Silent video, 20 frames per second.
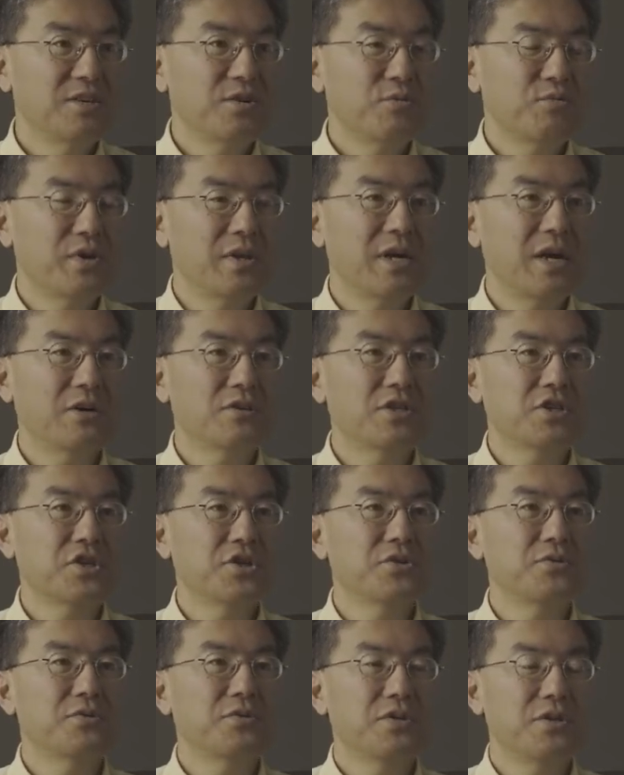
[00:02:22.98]
without
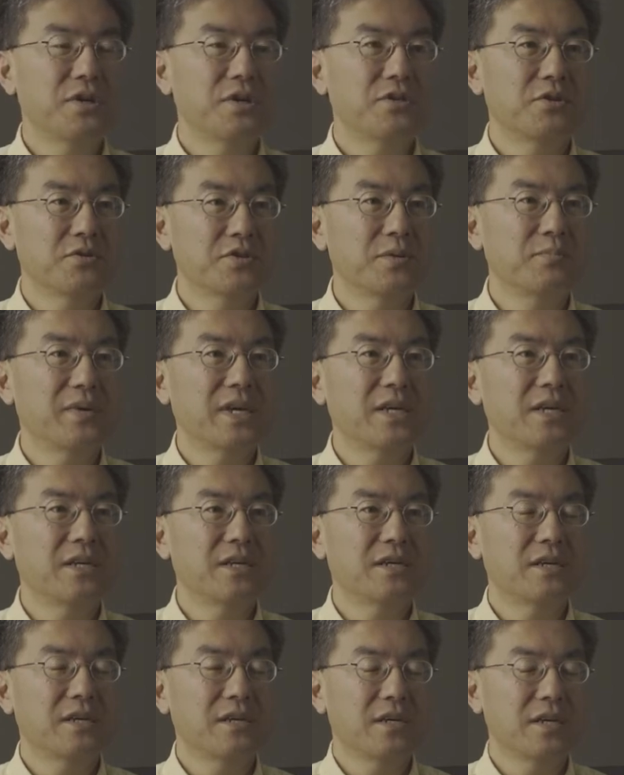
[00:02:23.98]
those big
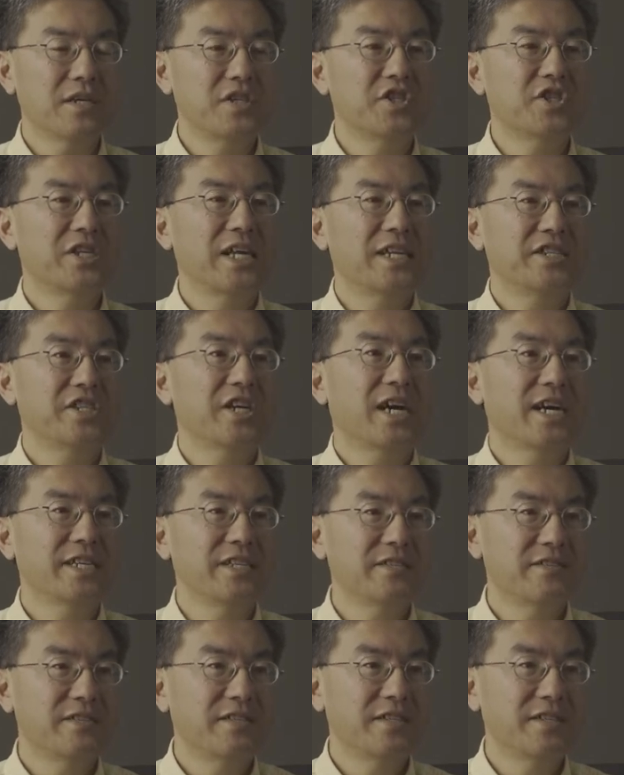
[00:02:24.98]
internet
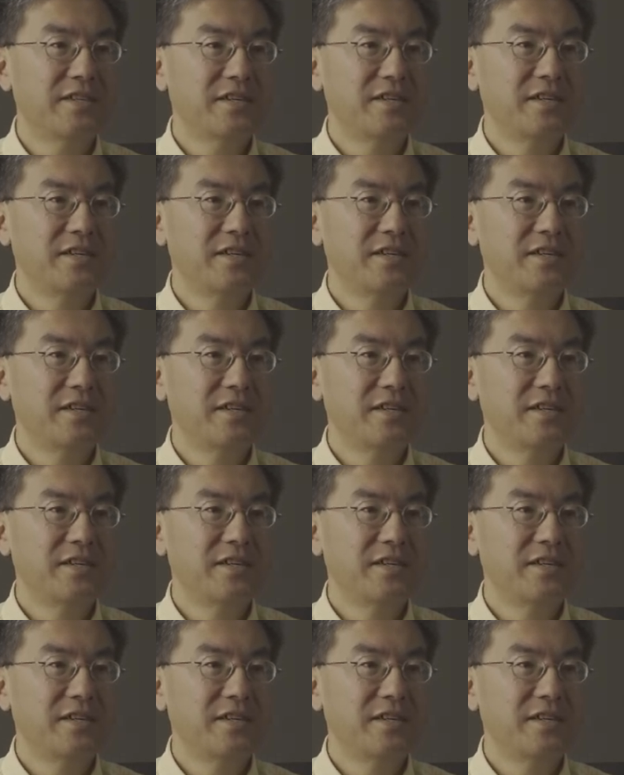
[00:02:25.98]
giants.